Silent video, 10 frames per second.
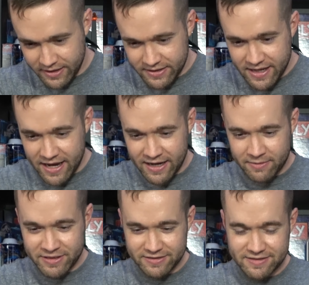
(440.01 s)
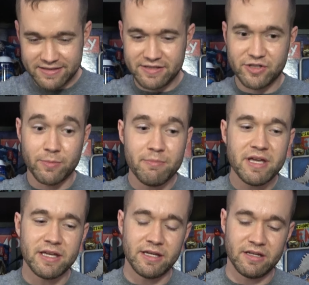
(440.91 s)
Yeah, I mean, to
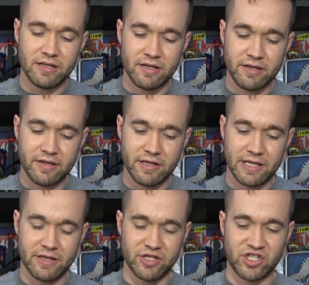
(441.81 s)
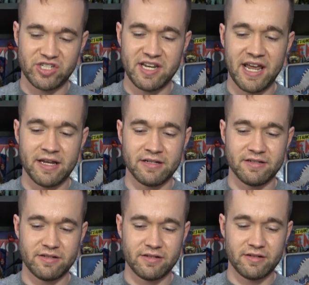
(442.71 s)
me, the
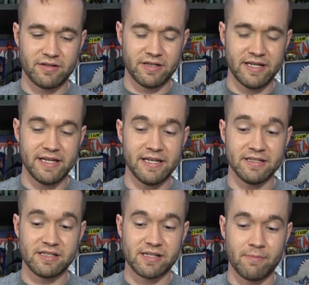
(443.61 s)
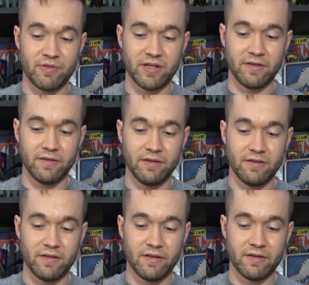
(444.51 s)
stand is something
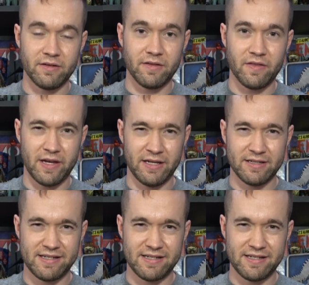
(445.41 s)
that